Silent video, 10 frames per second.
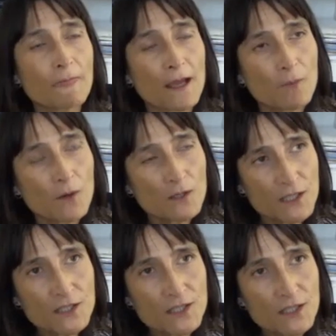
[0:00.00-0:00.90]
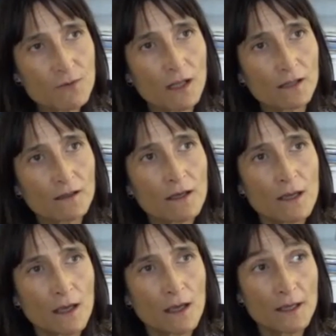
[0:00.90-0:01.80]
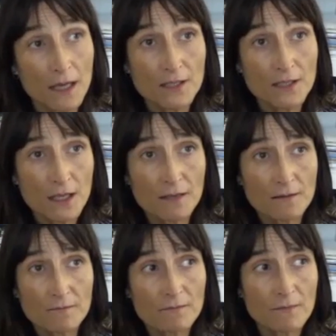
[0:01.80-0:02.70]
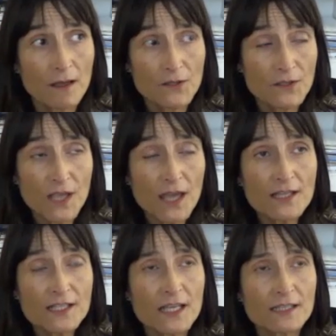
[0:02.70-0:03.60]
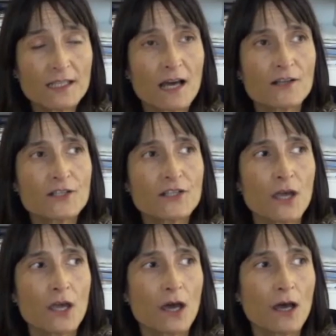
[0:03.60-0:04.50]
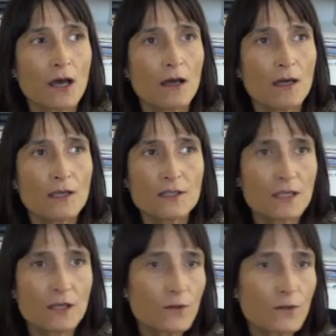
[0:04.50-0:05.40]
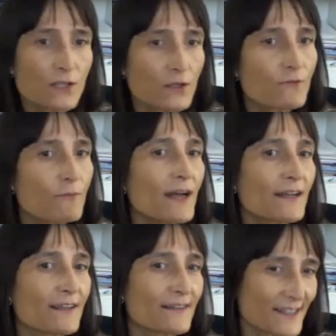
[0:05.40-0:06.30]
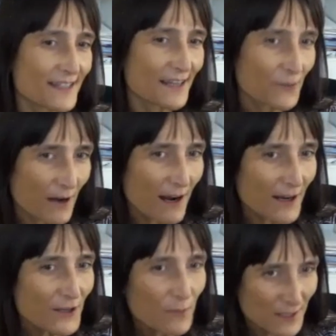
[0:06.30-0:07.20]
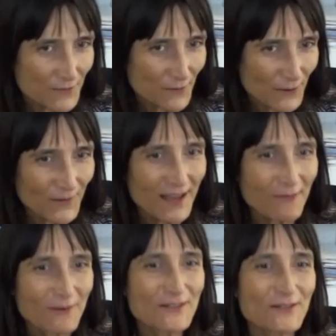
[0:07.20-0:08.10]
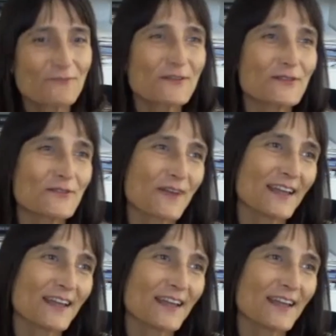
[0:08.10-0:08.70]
politicians as well, and society at large. It costs a lot of money. This is another argument for the abolition of prisons, right?